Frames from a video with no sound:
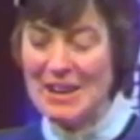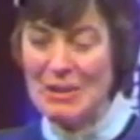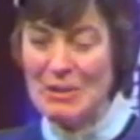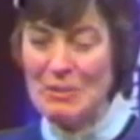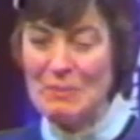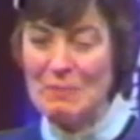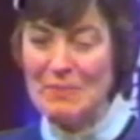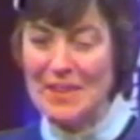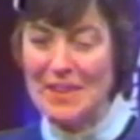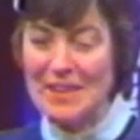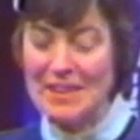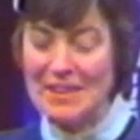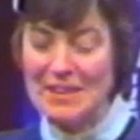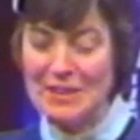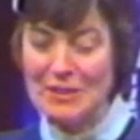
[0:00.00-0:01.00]
um,
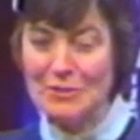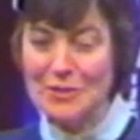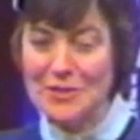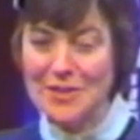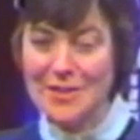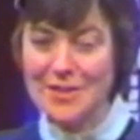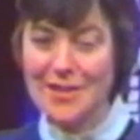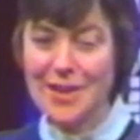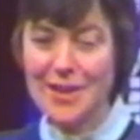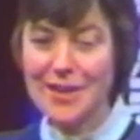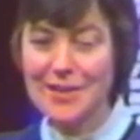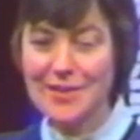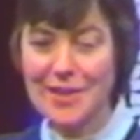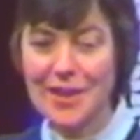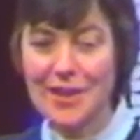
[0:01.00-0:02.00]
different
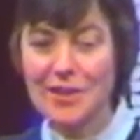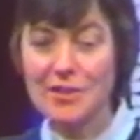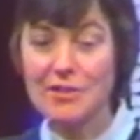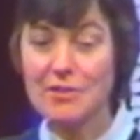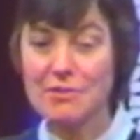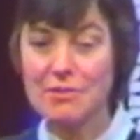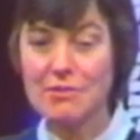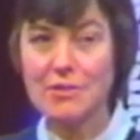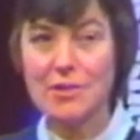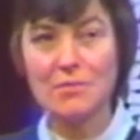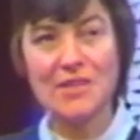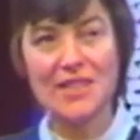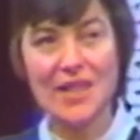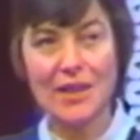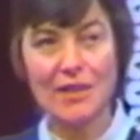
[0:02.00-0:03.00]
societies that had
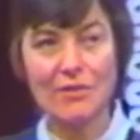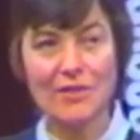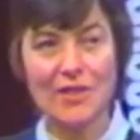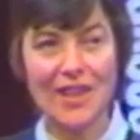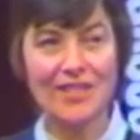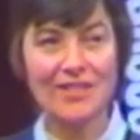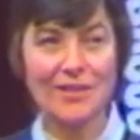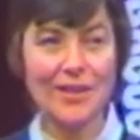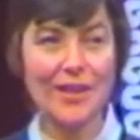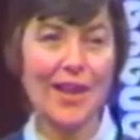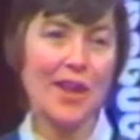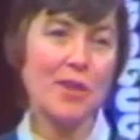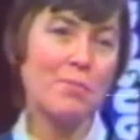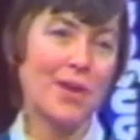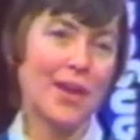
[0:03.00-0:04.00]
construed themselves as
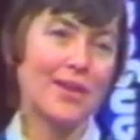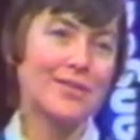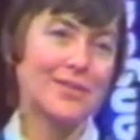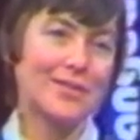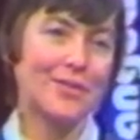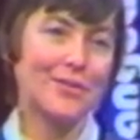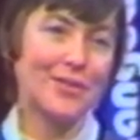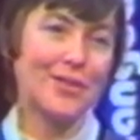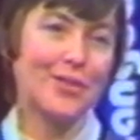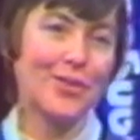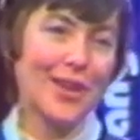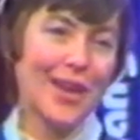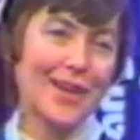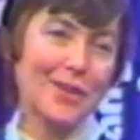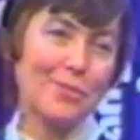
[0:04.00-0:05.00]
the apex of the
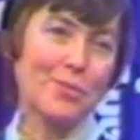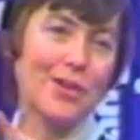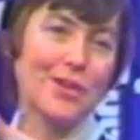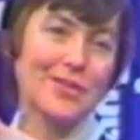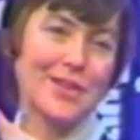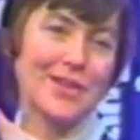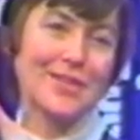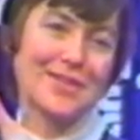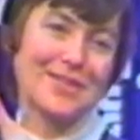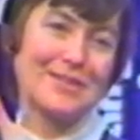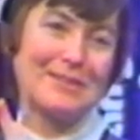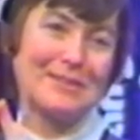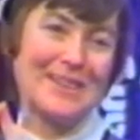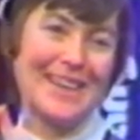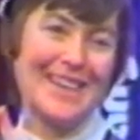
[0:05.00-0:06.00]
organic
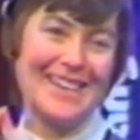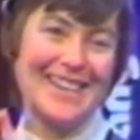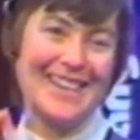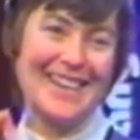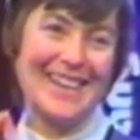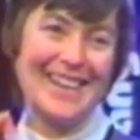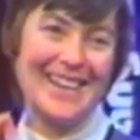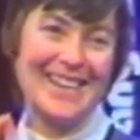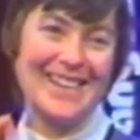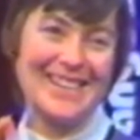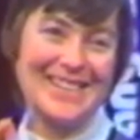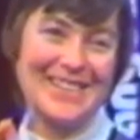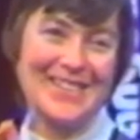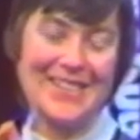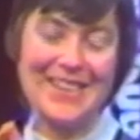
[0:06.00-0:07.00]
process, okay?
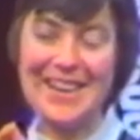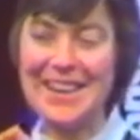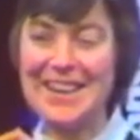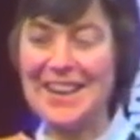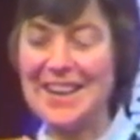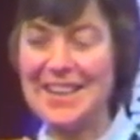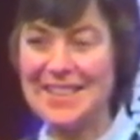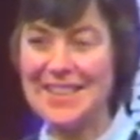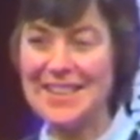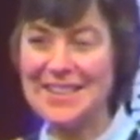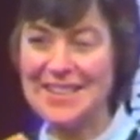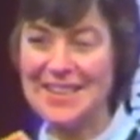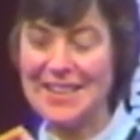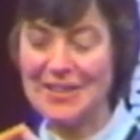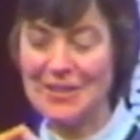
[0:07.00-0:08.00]
Yes. So uh, I
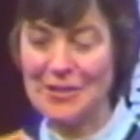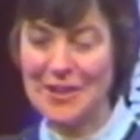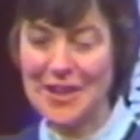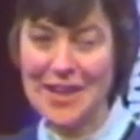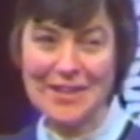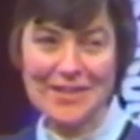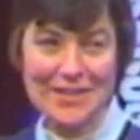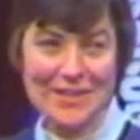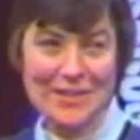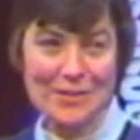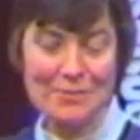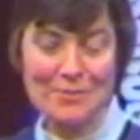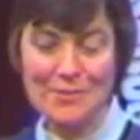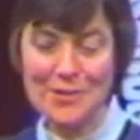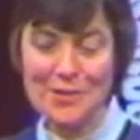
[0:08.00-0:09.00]
think that
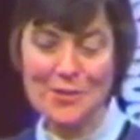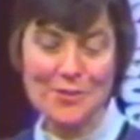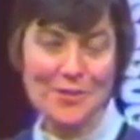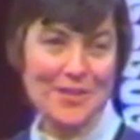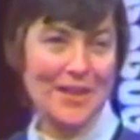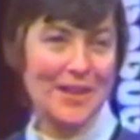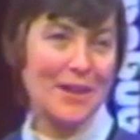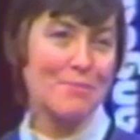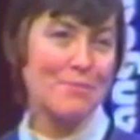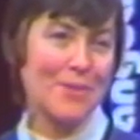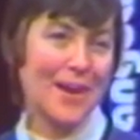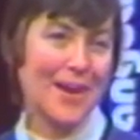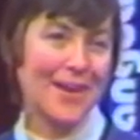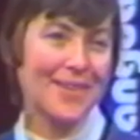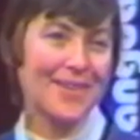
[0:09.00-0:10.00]
organicism suits an
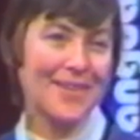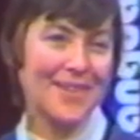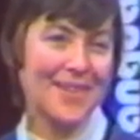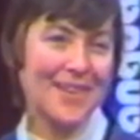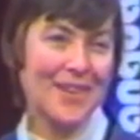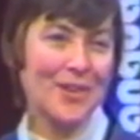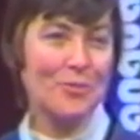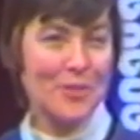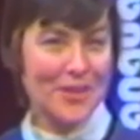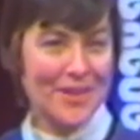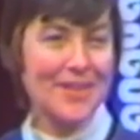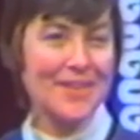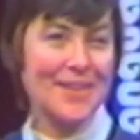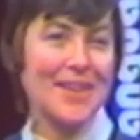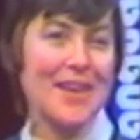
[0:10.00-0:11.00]
empire
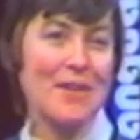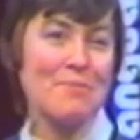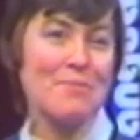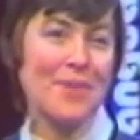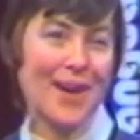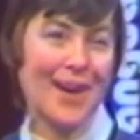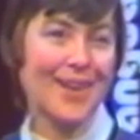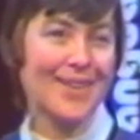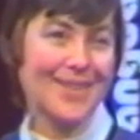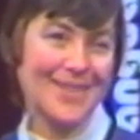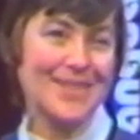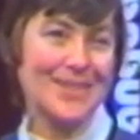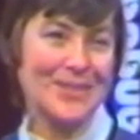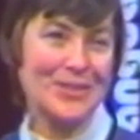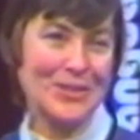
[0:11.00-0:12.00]
within the
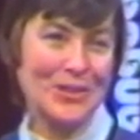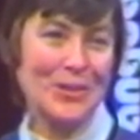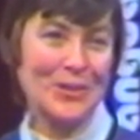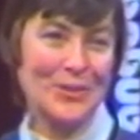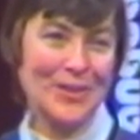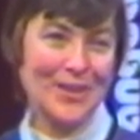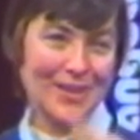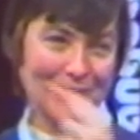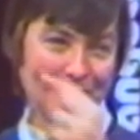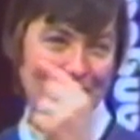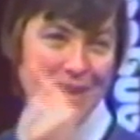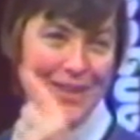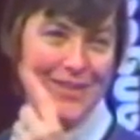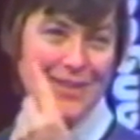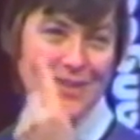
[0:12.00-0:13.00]
empire to show, in
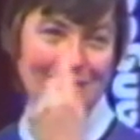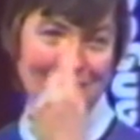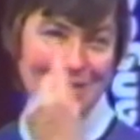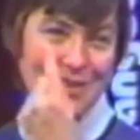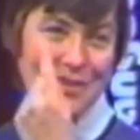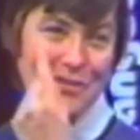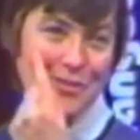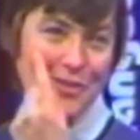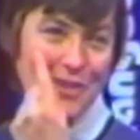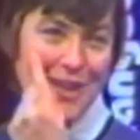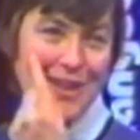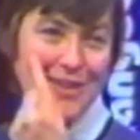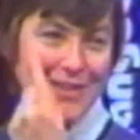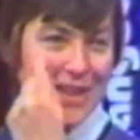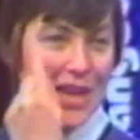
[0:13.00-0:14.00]
fact, that the
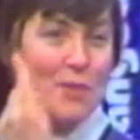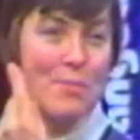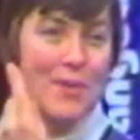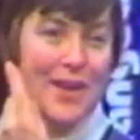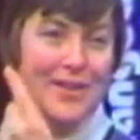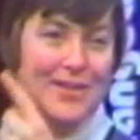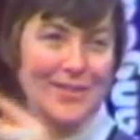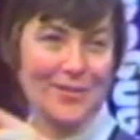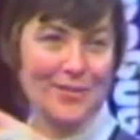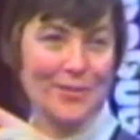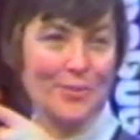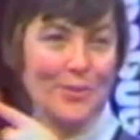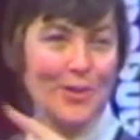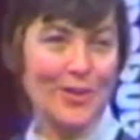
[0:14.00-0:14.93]
central head, the apex of the